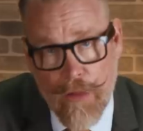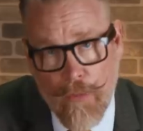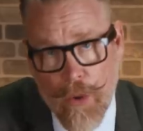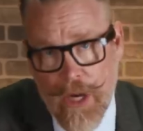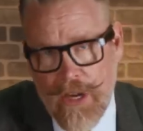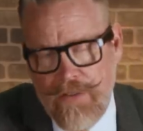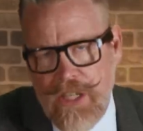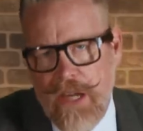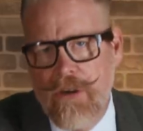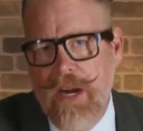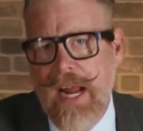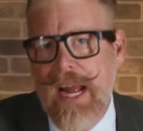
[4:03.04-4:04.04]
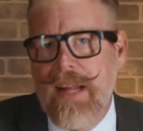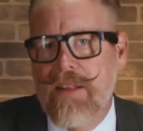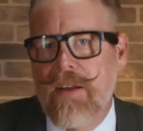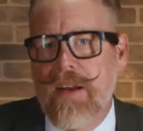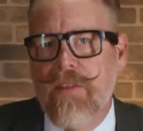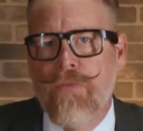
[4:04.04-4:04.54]
on the morning of January
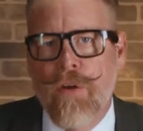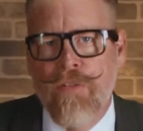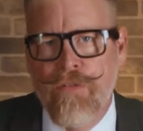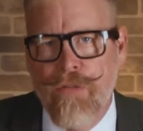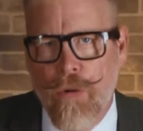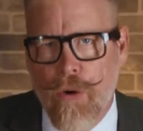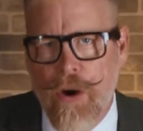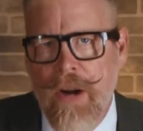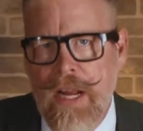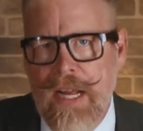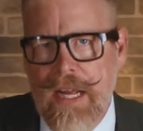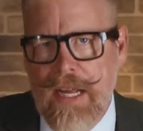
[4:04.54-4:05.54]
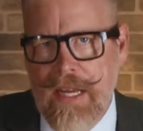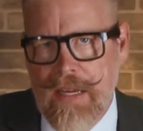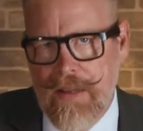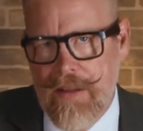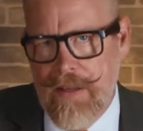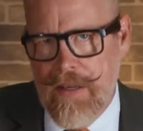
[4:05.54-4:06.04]
8, 1944,
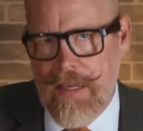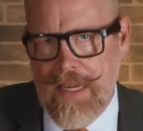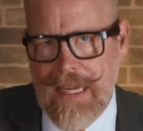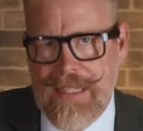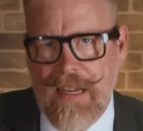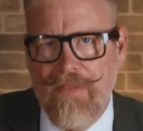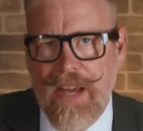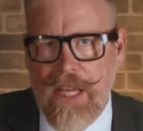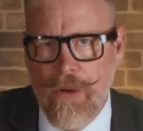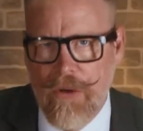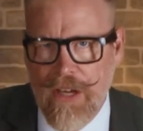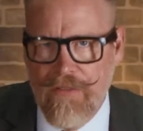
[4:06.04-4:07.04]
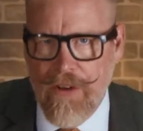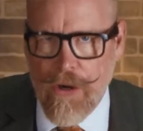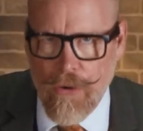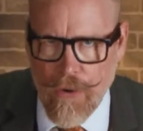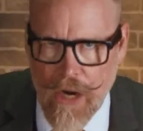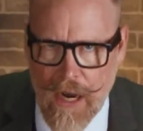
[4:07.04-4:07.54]
in the Castelvecchio di
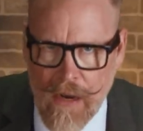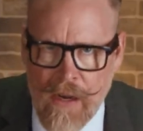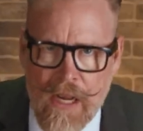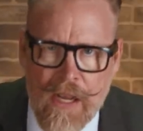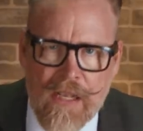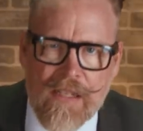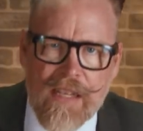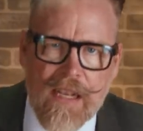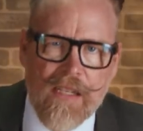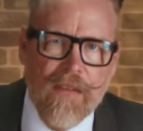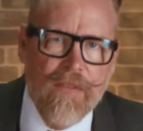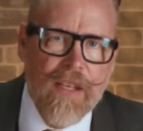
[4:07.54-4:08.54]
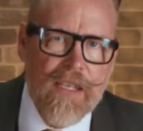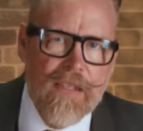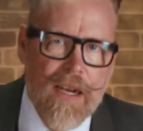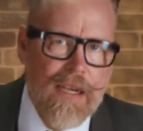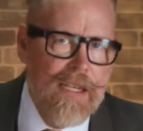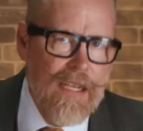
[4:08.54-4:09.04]
Verona, six of these
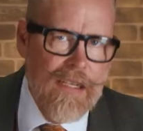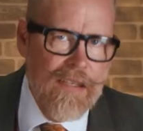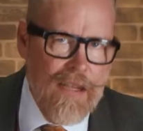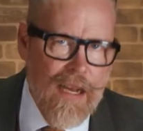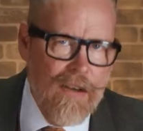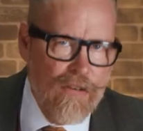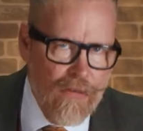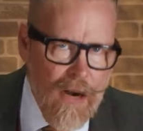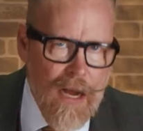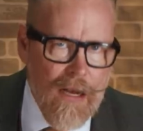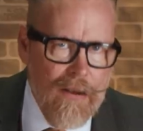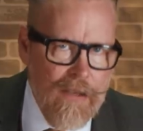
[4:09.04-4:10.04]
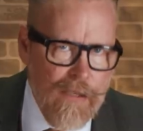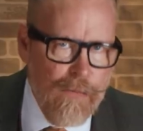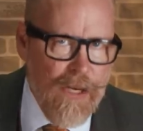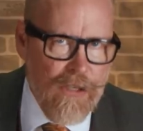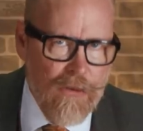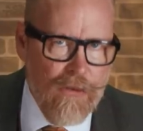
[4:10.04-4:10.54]
19 stand trial in a
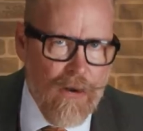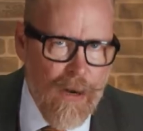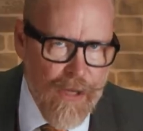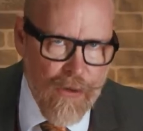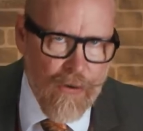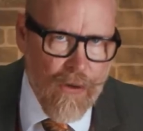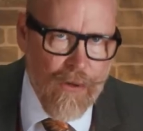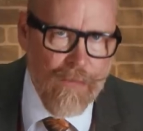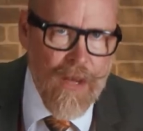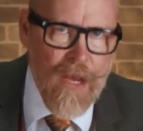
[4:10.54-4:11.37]
special tribunal.